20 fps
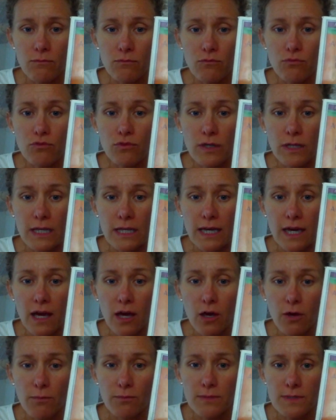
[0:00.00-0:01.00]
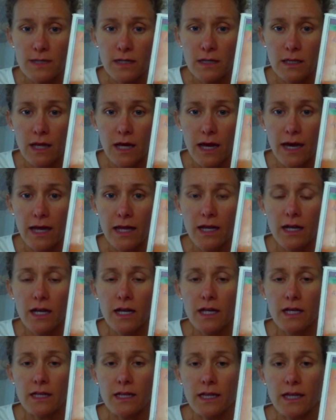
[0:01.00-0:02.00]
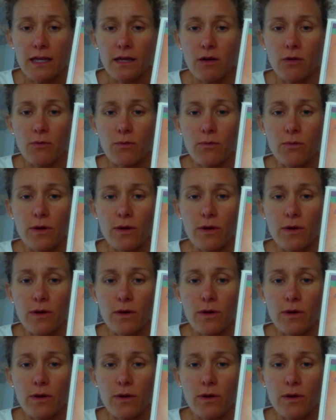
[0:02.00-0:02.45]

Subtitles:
really helped a lot, like